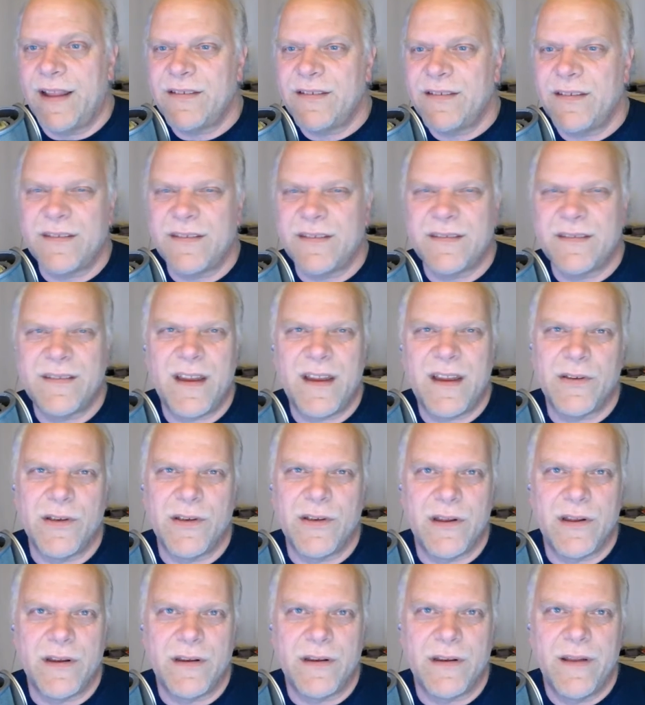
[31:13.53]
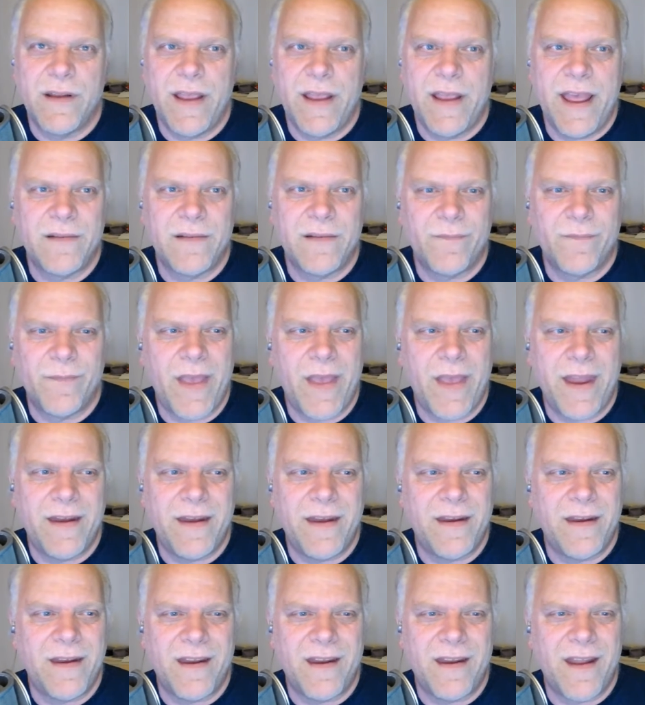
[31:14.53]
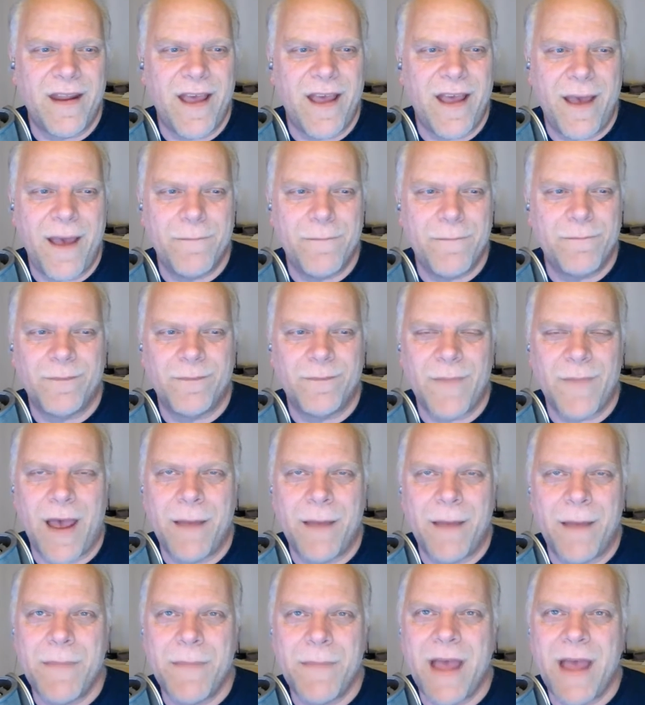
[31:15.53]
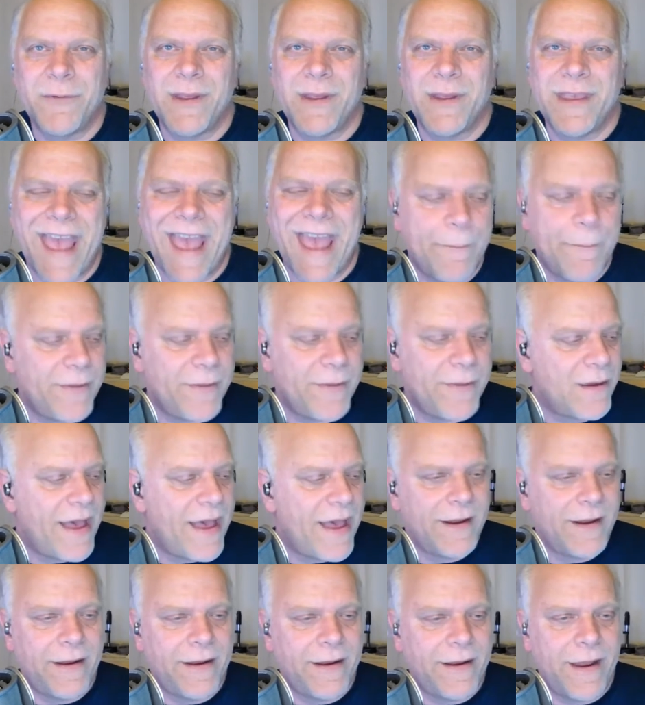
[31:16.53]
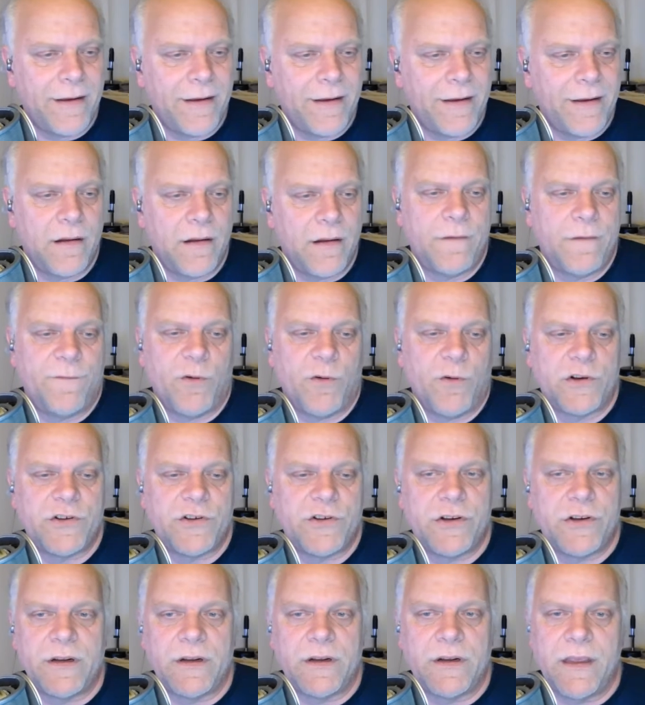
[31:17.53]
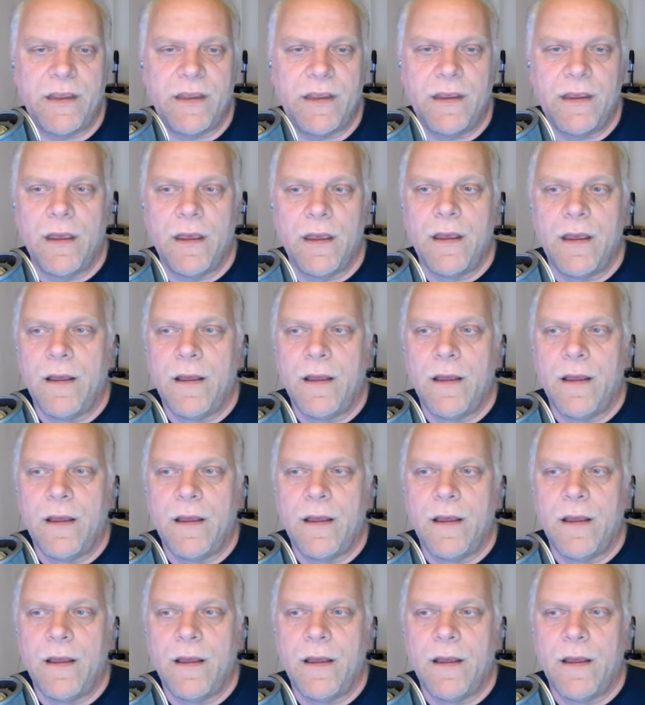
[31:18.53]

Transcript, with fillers: that's just not good and and i'm i'm not really happy about it and unfortunately